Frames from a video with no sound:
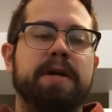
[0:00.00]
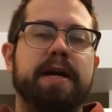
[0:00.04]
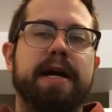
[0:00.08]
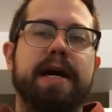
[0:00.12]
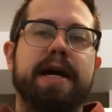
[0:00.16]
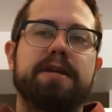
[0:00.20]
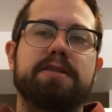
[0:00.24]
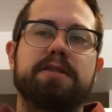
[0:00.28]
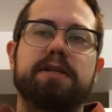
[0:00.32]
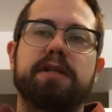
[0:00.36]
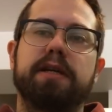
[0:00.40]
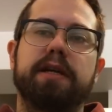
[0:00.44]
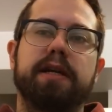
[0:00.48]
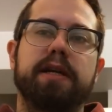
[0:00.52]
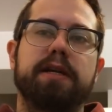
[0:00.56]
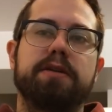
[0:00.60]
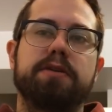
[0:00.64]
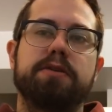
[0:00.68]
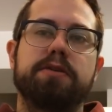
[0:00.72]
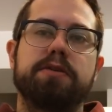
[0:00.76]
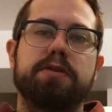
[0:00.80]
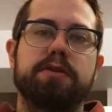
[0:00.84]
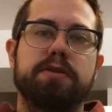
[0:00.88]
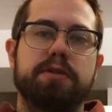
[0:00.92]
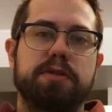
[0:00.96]
as it
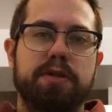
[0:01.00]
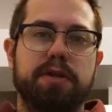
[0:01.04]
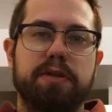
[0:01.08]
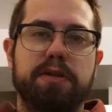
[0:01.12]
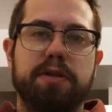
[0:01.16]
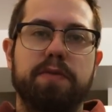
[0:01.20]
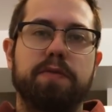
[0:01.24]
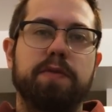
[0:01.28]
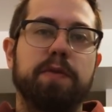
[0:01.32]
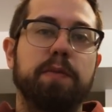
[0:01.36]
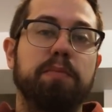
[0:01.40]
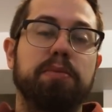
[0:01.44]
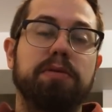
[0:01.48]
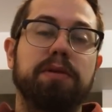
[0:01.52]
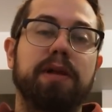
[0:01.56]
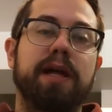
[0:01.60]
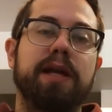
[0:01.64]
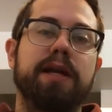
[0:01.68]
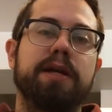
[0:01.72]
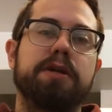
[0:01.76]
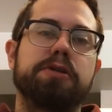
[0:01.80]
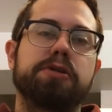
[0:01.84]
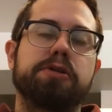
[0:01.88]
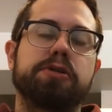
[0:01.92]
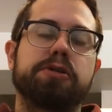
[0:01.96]
can start to
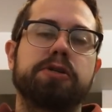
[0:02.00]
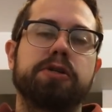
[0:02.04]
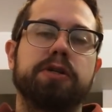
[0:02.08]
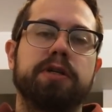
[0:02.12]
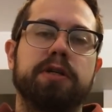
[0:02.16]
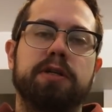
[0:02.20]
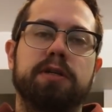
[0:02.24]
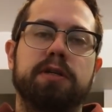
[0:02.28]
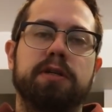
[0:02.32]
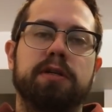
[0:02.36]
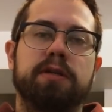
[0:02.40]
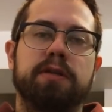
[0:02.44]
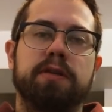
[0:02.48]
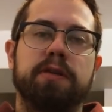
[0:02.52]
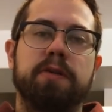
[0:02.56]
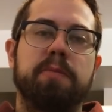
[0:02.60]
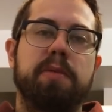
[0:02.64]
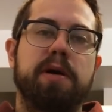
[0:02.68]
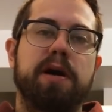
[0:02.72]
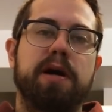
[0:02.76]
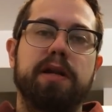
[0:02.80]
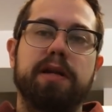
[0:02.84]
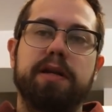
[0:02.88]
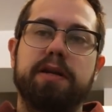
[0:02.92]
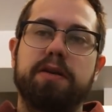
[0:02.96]
replenish the
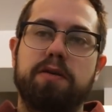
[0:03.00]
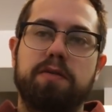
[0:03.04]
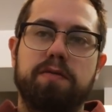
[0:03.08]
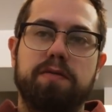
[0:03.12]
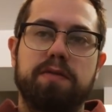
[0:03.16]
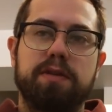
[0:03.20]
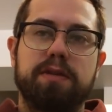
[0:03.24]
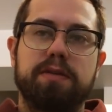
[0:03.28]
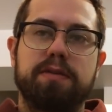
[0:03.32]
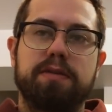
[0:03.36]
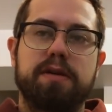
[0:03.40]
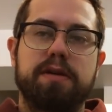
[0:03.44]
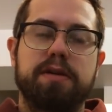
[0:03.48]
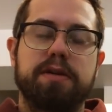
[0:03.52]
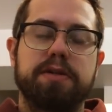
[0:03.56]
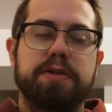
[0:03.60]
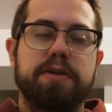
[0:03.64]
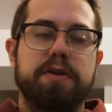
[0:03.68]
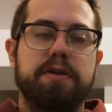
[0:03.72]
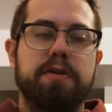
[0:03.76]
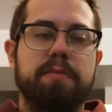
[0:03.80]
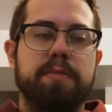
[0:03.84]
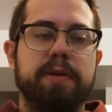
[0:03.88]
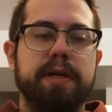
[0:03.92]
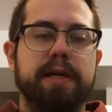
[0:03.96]
body over the long
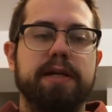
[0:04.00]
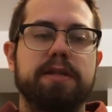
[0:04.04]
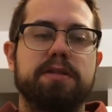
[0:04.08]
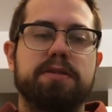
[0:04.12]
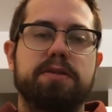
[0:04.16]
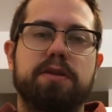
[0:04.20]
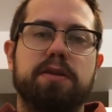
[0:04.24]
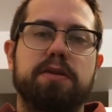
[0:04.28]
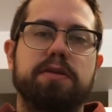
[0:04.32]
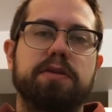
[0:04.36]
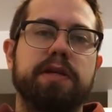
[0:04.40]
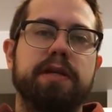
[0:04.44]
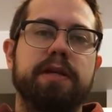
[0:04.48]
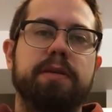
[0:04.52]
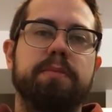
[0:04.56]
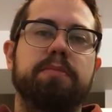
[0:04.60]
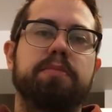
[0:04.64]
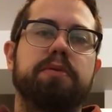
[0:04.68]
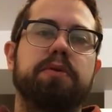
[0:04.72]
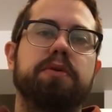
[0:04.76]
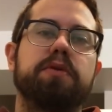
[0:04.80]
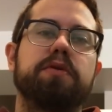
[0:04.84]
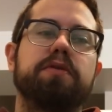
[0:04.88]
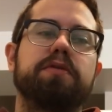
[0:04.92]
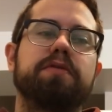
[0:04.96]
term. It can start to
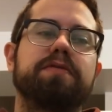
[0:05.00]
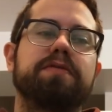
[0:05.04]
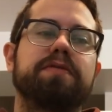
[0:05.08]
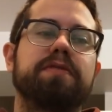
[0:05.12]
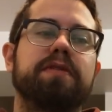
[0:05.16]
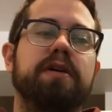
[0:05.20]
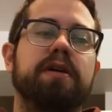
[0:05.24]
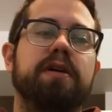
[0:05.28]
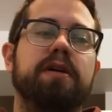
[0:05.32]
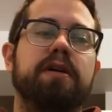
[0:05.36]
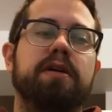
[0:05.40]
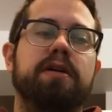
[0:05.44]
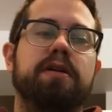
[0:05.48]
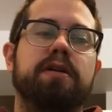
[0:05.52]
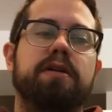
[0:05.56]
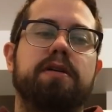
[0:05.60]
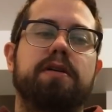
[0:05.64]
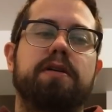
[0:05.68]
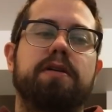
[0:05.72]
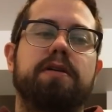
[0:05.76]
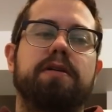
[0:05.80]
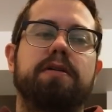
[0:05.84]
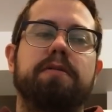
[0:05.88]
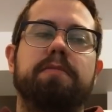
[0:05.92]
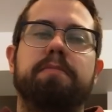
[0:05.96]
improve
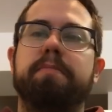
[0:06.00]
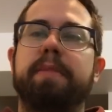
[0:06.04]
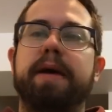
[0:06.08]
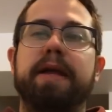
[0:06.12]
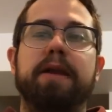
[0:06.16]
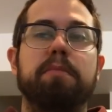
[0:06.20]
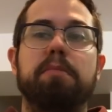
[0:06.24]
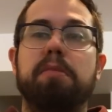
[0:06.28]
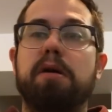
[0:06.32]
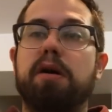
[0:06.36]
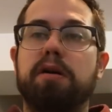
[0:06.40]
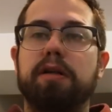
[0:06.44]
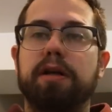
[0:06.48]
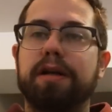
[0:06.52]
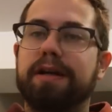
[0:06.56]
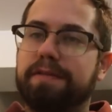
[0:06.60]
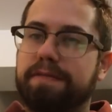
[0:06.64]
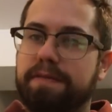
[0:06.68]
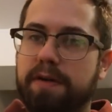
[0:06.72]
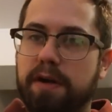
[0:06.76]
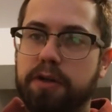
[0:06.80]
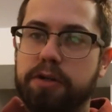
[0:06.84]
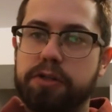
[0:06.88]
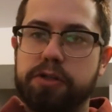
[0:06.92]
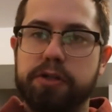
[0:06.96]
our metabolic
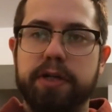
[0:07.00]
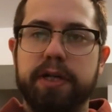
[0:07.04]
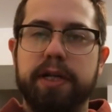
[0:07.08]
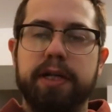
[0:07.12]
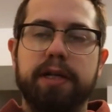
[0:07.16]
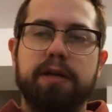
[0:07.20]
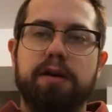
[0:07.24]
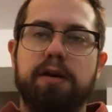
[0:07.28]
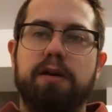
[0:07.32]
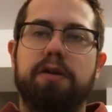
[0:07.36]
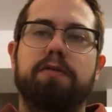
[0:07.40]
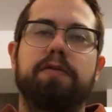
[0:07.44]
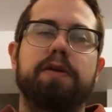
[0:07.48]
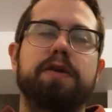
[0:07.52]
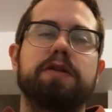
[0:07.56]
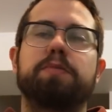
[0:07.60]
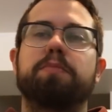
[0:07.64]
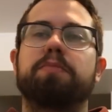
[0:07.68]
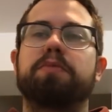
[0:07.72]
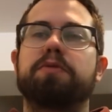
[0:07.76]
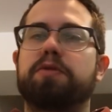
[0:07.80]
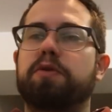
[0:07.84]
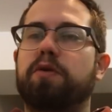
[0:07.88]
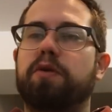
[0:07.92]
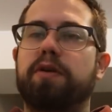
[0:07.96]
functioning, our
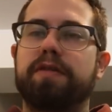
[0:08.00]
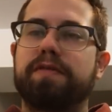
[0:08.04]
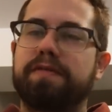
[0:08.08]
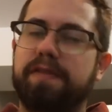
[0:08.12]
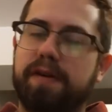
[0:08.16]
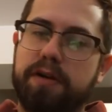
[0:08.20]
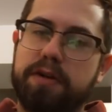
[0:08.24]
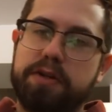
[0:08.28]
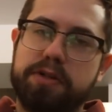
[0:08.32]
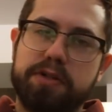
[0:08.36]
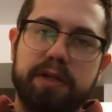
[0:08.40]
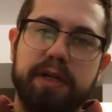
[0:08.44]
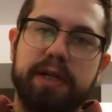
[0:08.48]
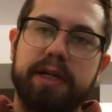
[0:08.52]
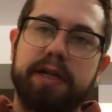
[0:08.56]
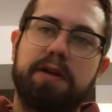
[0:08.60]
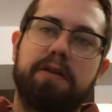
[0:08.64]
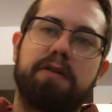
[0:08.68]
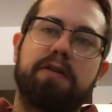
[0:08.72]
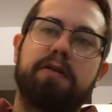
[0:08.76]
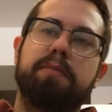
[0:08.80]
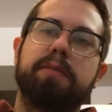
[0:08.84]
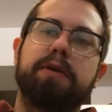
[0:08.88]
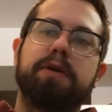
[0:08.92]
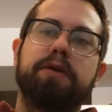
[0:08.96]
respiratory functioning,
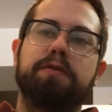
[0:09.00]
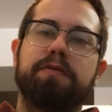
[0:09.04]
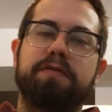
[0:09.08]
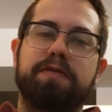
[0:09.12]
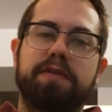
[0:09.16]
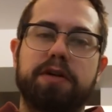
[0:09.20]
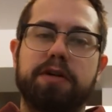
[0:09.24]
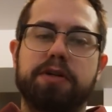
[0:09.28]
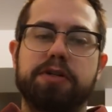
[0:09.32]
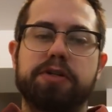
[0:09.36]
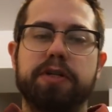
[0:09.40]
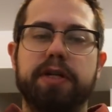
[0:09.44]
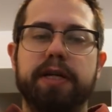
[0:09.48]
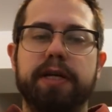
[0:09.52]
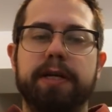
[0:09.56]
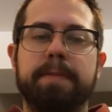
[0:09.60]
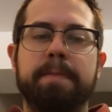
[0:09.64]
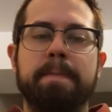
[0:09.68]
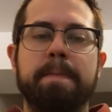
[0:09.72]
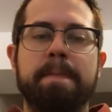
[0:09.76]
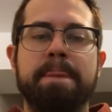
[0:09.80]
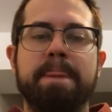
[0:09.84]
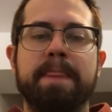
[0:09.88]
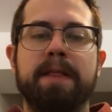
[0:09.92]
our immune functioning.